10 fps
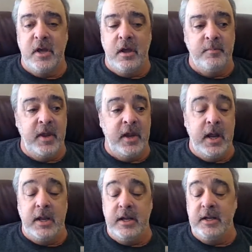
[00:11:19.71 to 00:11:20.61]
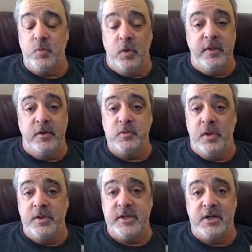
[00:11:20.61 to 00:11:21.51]
And he's one of those
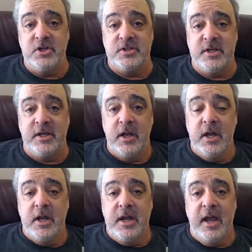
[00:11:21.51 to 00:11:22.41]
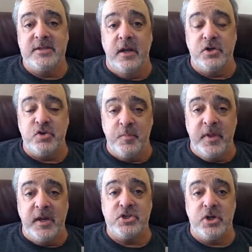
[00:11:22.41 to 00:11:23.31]
ones that I just think has done a
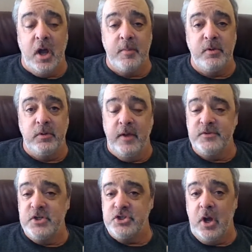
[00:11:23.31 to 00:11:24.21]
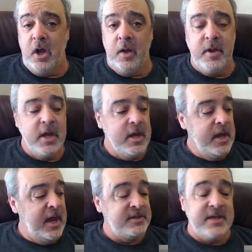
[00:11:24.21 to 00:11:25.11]
tremendous job, who loves his job,
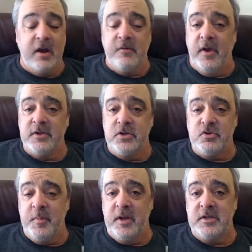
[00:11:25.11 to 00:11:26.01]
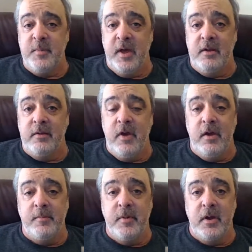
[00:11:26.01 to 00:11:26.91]
has sacrificed a tremendous amount
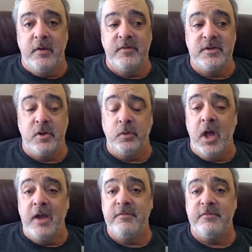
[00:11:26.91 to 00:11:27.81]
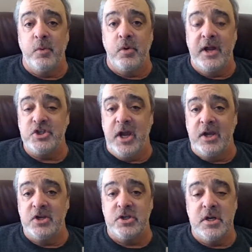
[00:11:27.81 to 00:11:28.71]
of his own life for
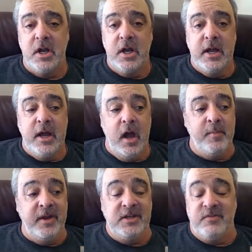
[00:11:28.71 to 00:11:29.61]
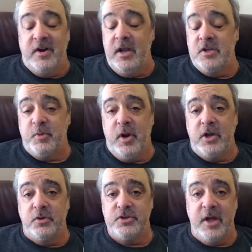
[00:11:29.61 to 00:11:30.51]
education. And he's very
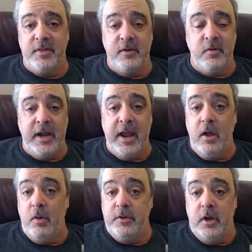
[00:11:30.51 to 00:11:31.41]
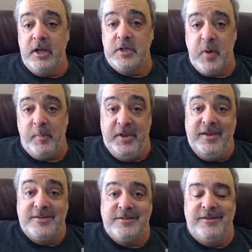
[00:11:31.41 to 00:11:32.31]
inspirational. So I think right now, he's probably
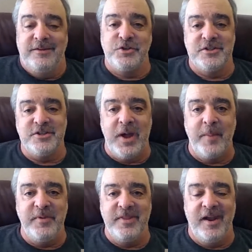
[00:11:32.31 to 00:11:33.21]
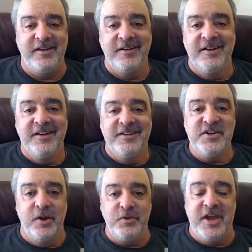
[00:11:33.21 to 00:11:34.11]
it. It just so happened that
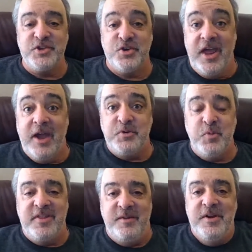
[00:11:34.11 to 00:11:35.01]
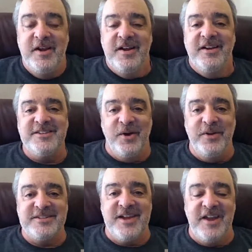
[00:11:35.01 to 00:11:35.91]
yesterday I was with him. So
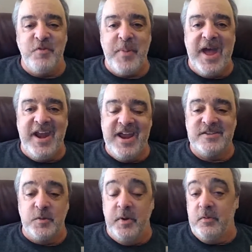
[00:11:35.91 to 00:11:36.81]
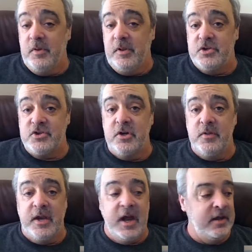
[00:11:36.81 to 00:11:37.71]
it's kind of a pat answer, but it really is true
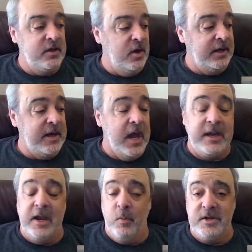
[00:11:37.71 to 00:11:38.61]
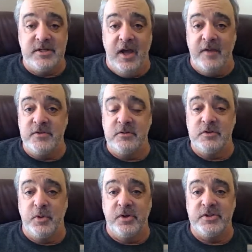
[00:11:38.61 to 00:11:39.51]
that I can't wait to dive into
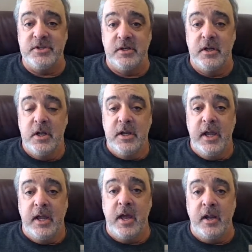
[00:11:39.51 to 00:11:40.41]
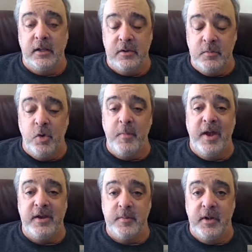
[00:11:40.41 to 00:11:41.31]
his books and kind of learn more
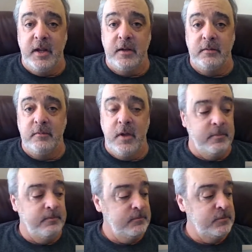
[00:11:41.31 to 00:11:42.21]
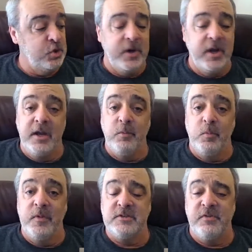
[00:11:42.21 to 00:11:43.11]
about him and join in
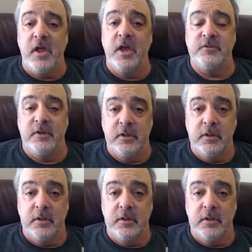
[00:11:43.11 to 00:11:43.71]
with his philosophy.